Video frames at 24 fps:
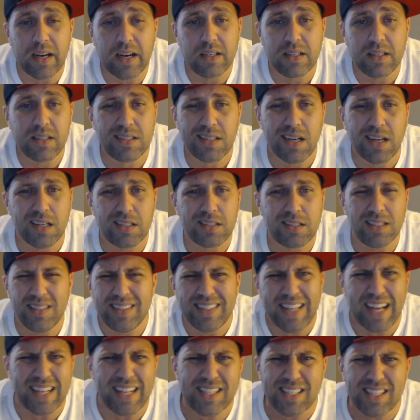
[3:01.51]
not a
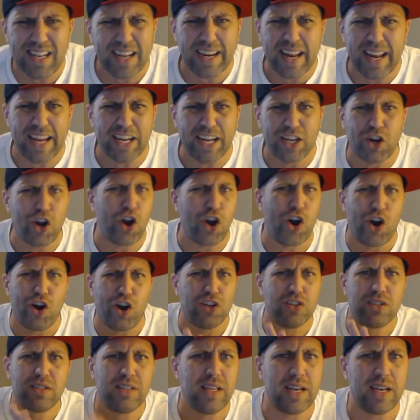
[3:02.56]
discussion. That's not a
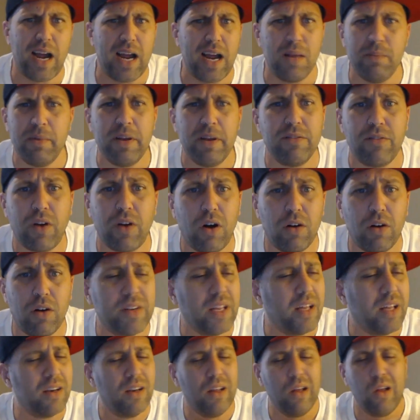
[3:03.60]
cause that I am
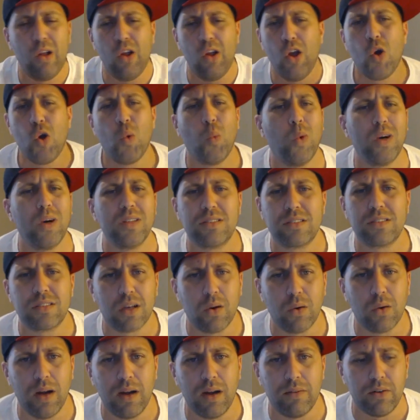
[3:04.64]
involved in
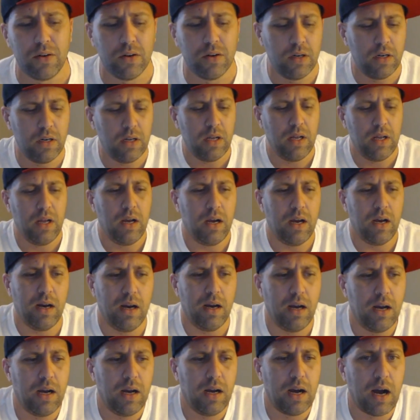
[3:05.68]
whatsoever.
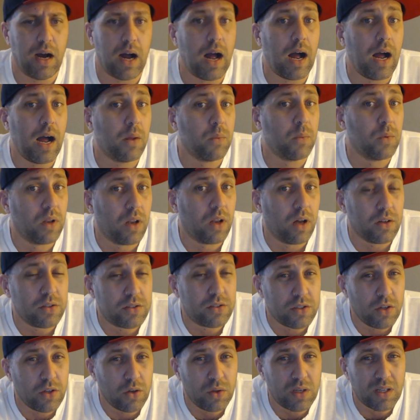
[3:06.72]
I will
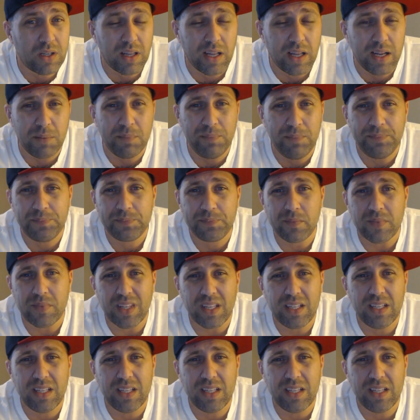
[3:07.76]
also claim,